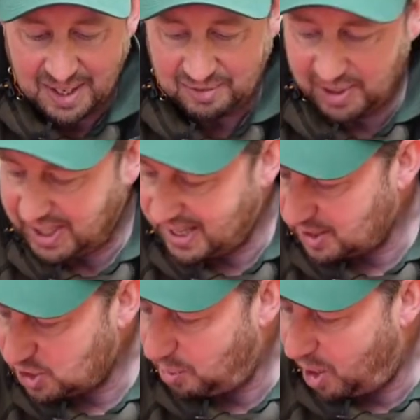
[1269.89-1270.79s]
for getting
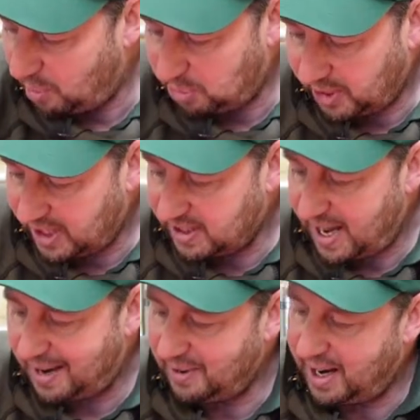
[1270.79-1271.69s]
the spark plug in and
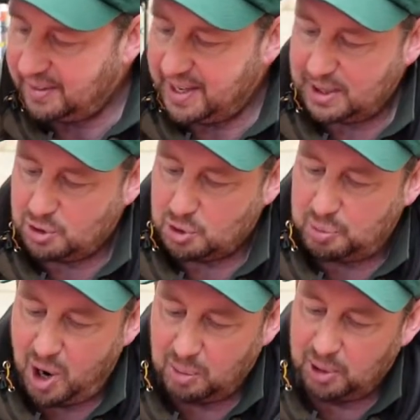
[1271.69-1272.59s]
out, and the actual
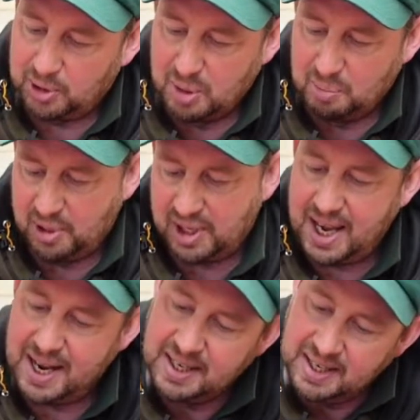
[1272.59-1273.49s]
spark plug number
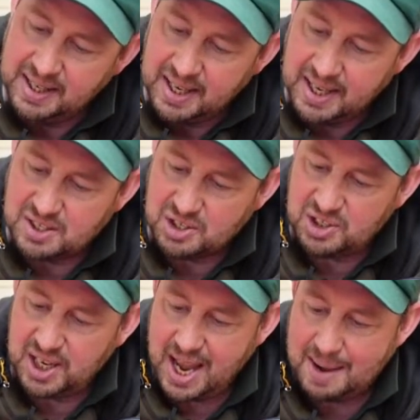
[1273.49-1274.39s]
again is a
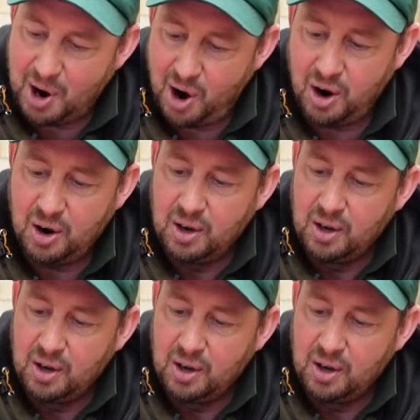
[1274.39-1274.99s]
CMR6A.